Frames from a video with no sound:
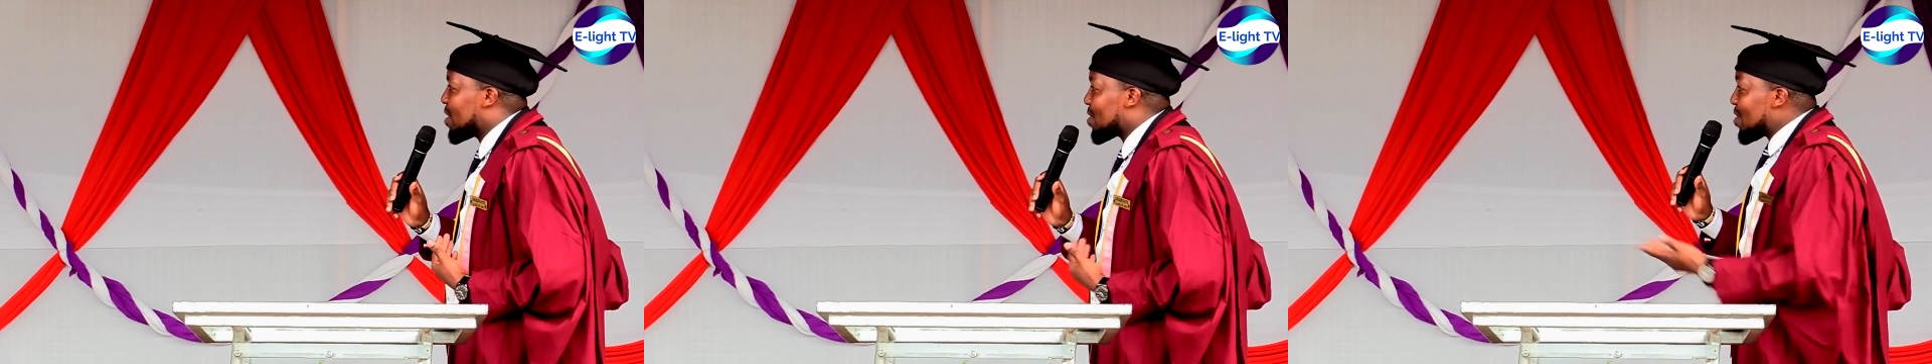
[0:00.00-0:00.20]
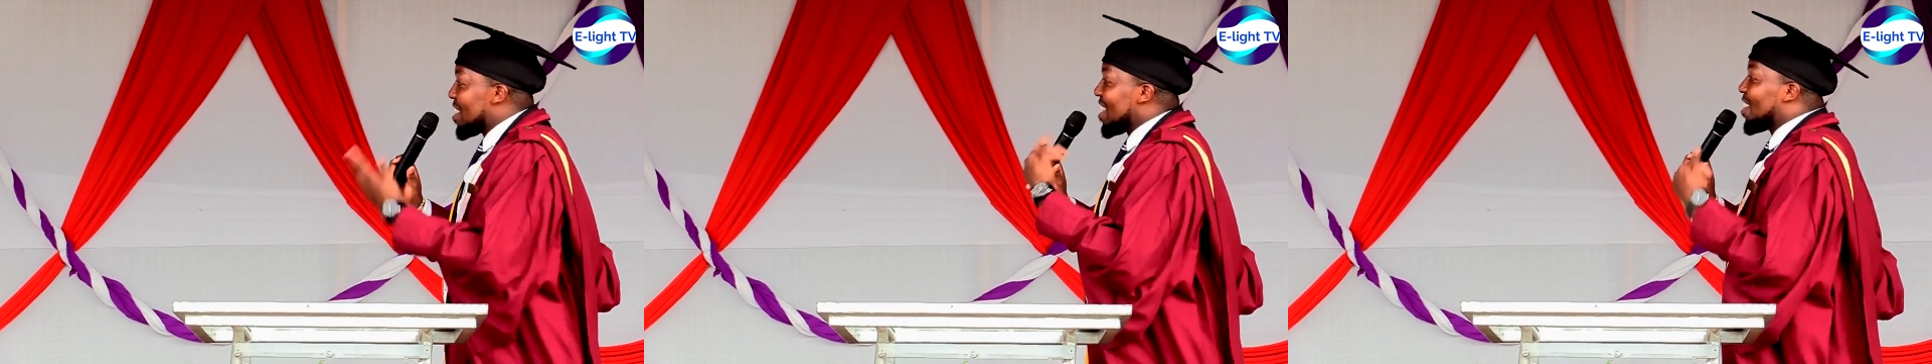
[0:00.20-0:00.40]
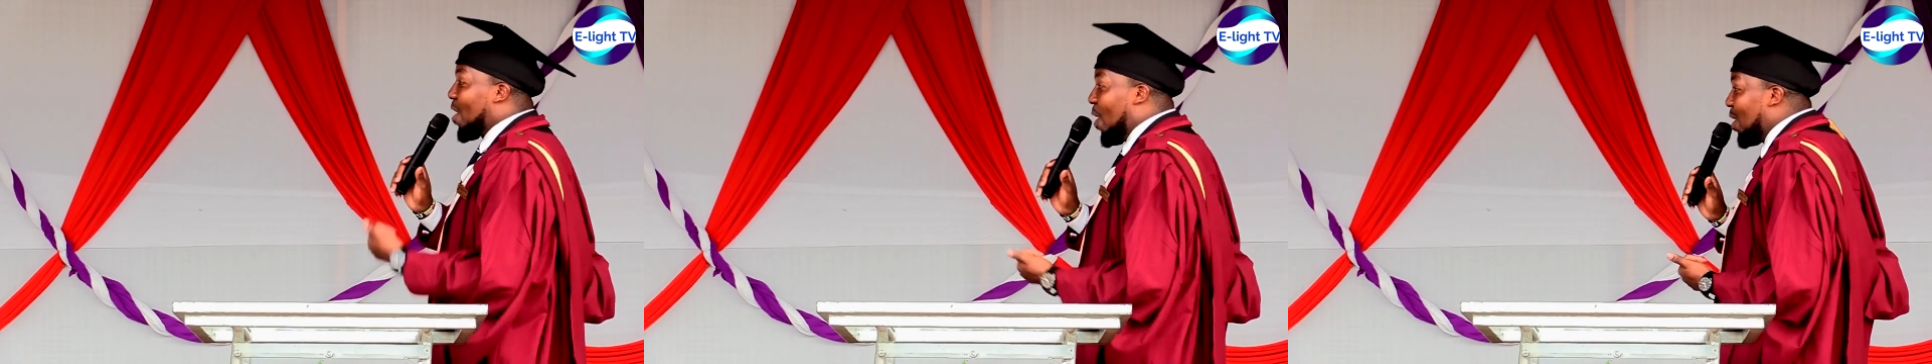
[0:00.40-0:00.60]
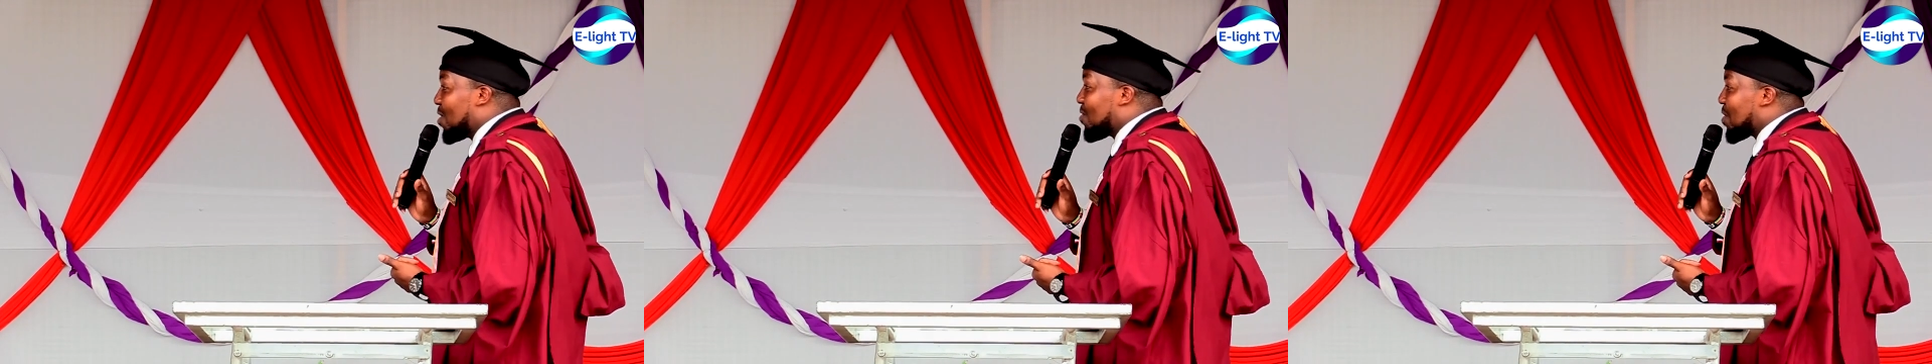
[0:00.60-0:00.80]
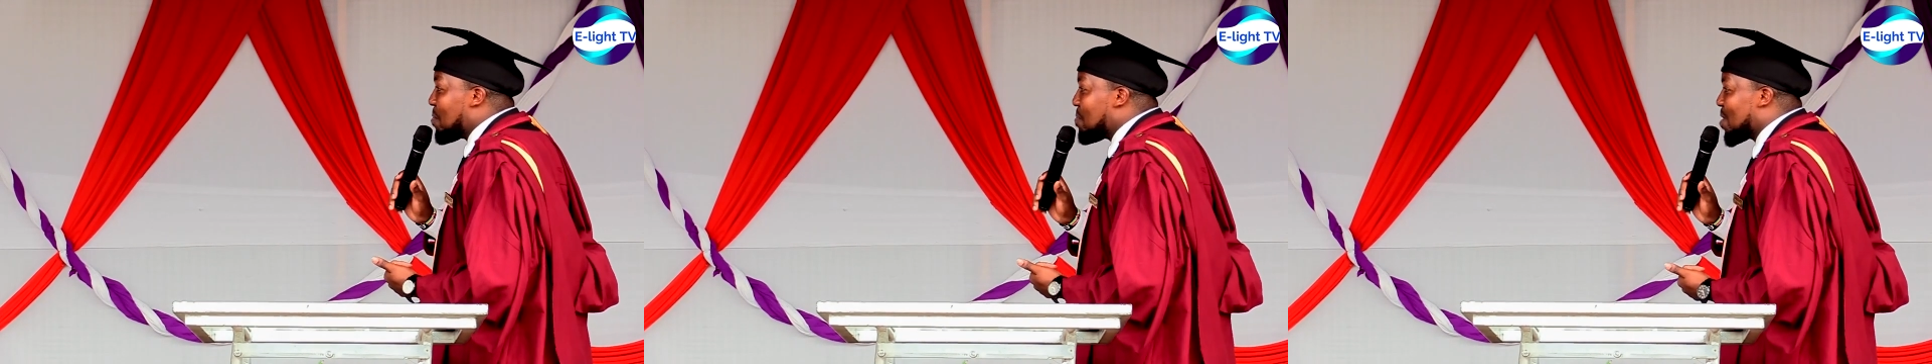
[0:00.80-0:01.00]
So they
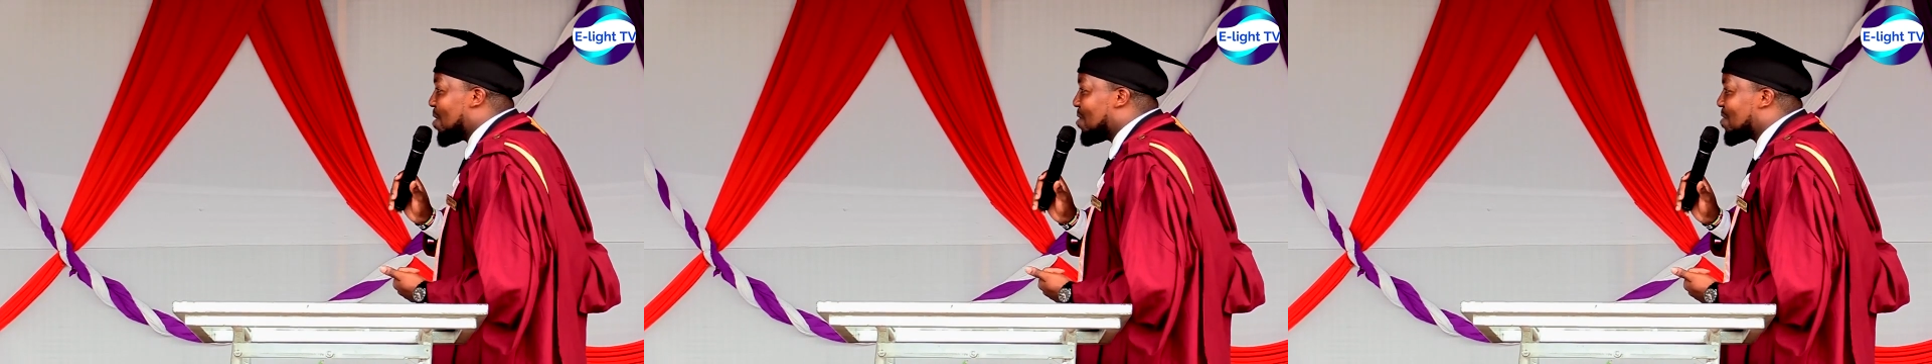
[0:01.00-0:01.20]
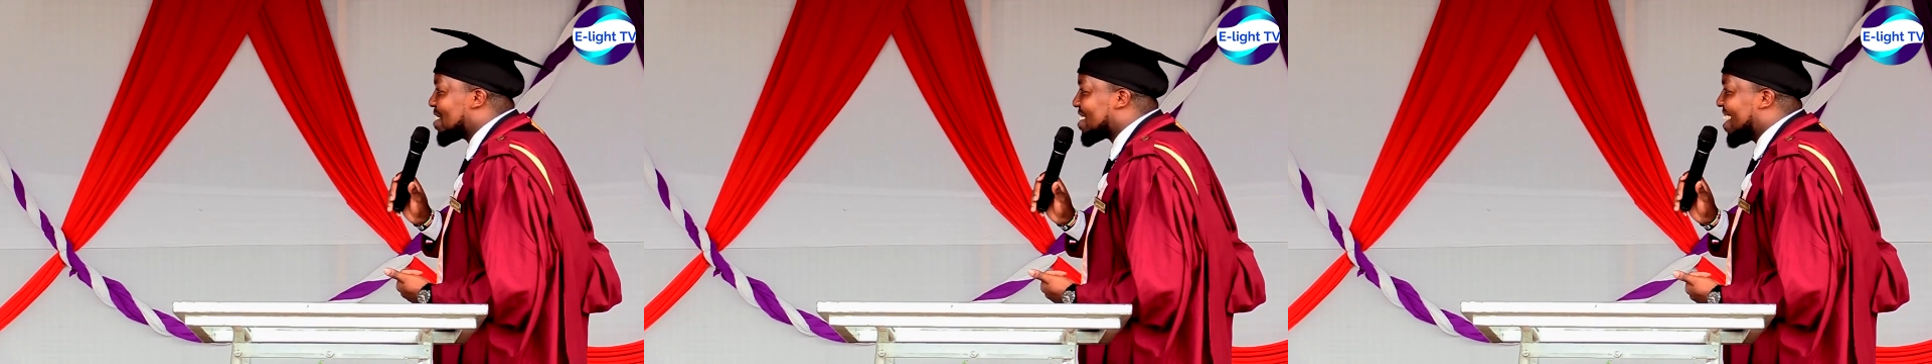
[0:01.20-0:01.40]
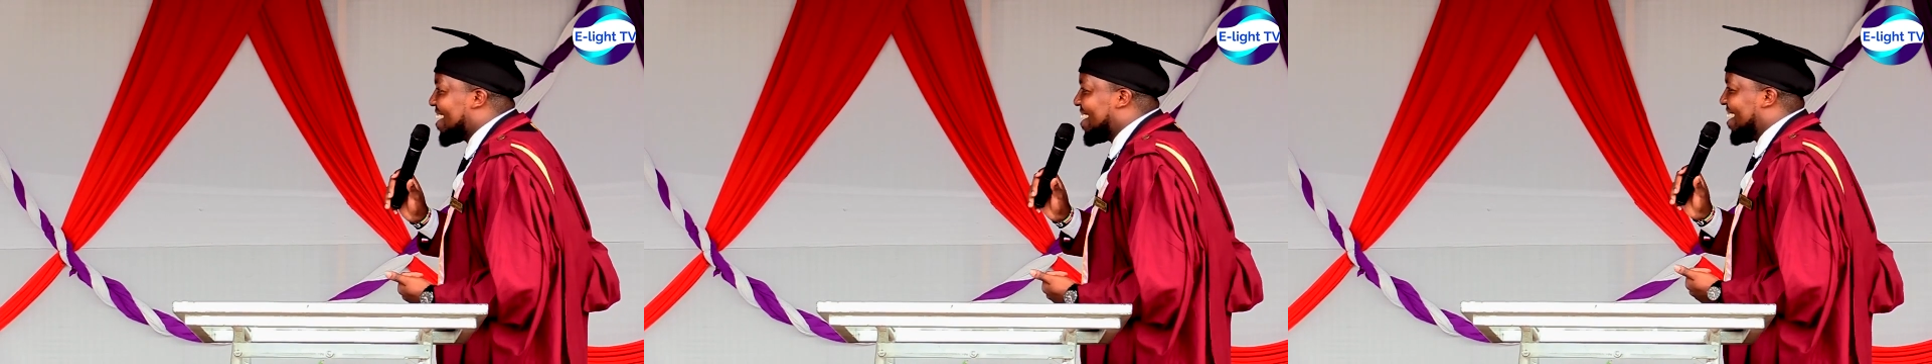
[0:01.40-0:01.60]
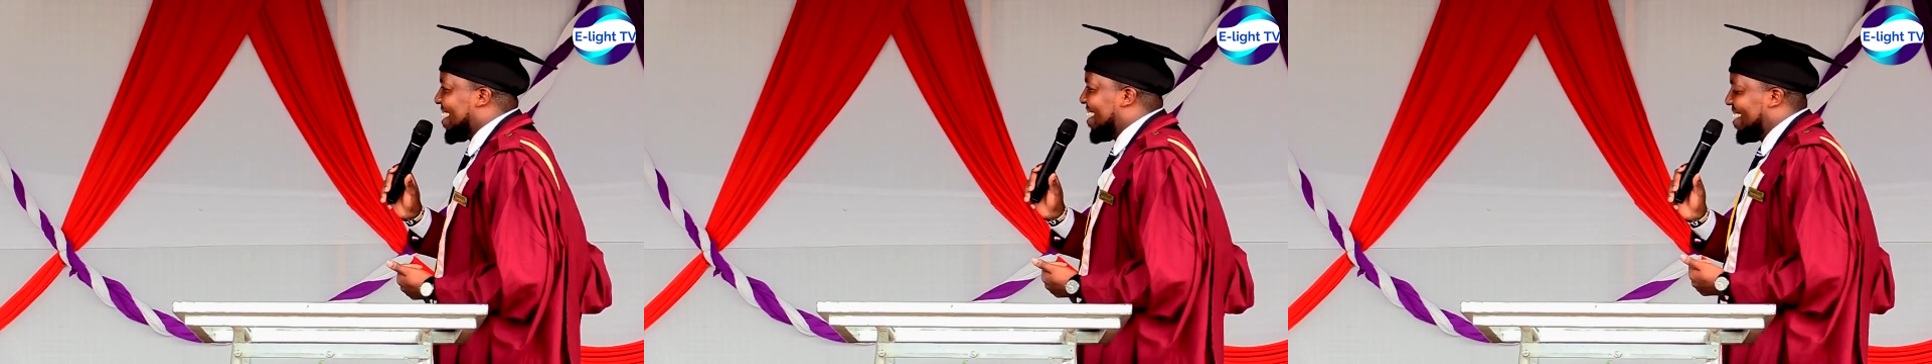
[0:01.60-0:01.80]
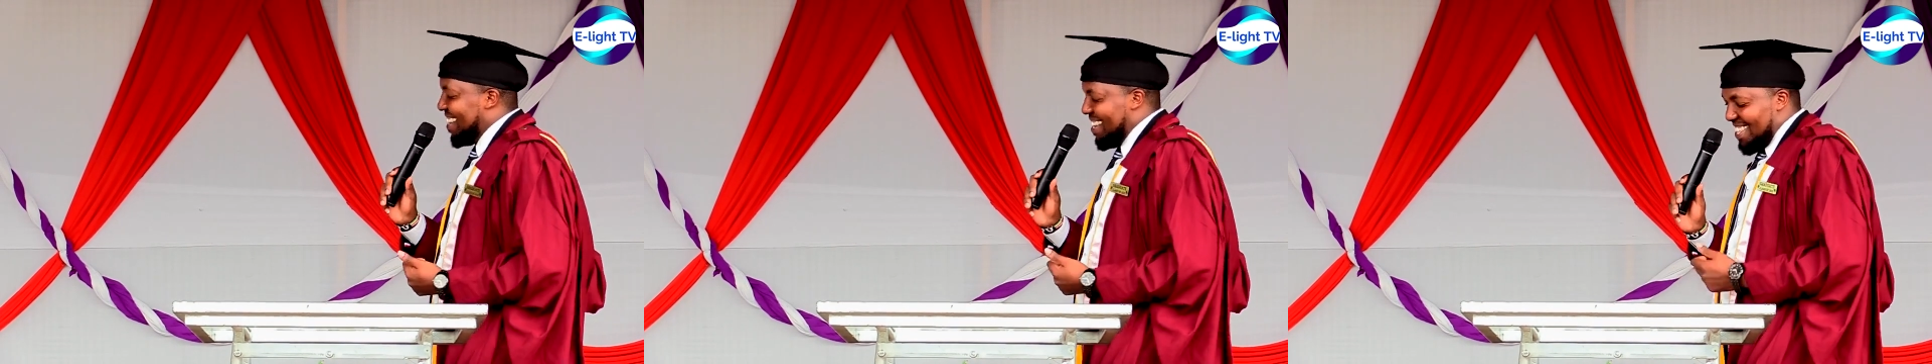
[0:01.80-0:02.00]
called from the office.
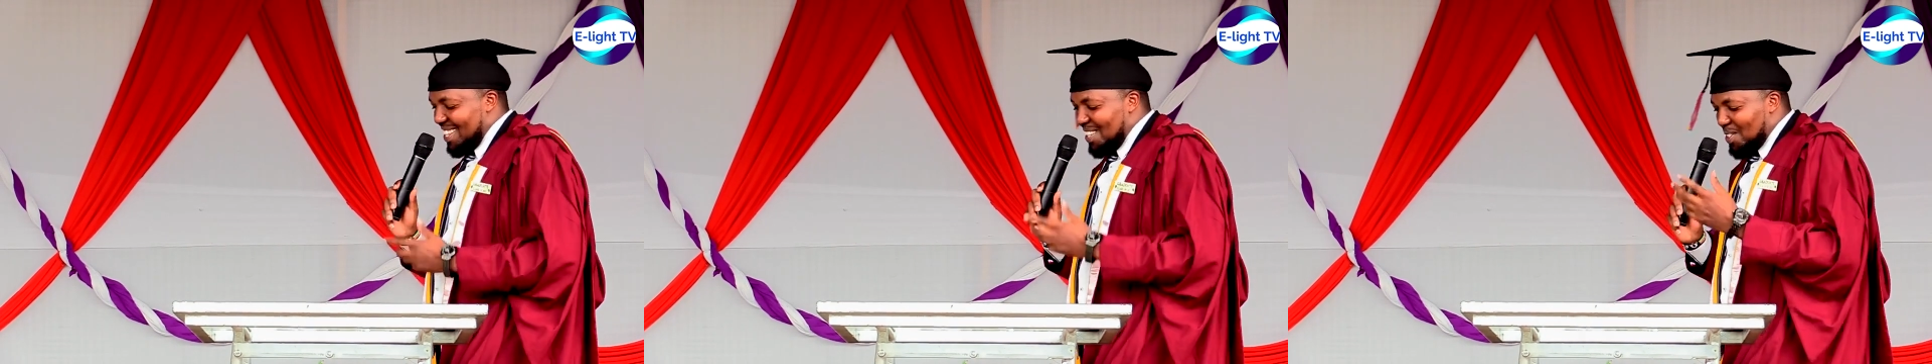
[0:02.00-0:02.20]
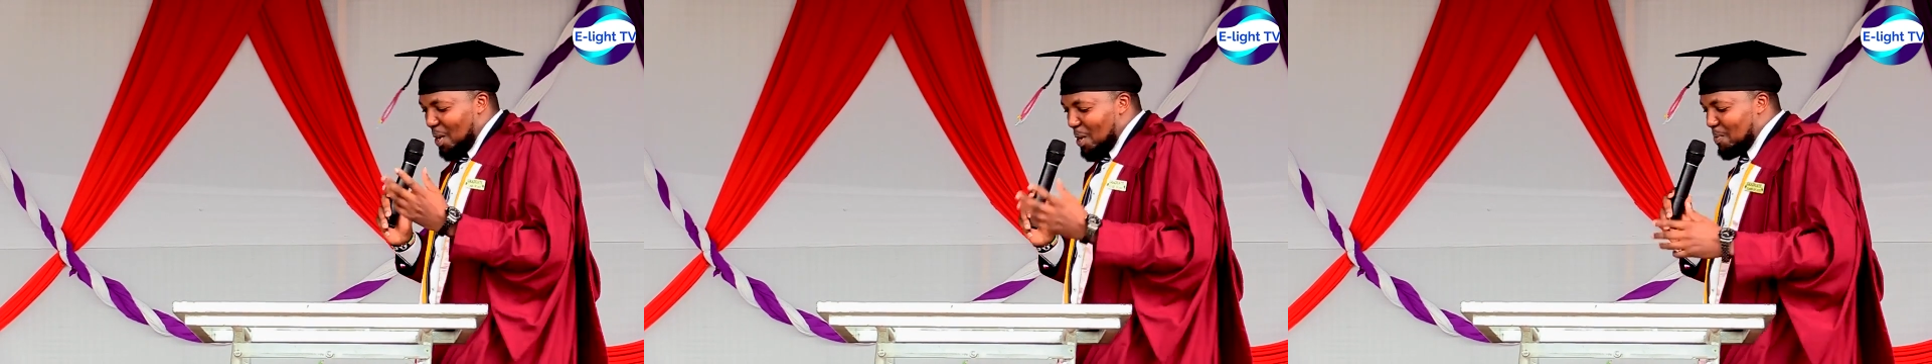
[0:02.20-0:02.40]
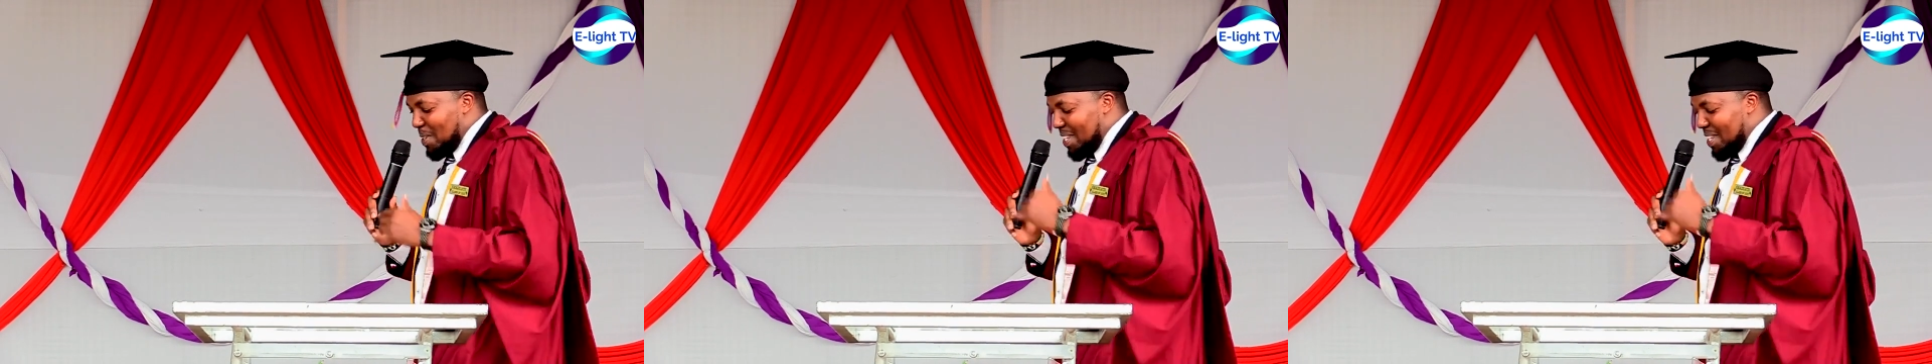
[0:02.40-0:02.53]
They told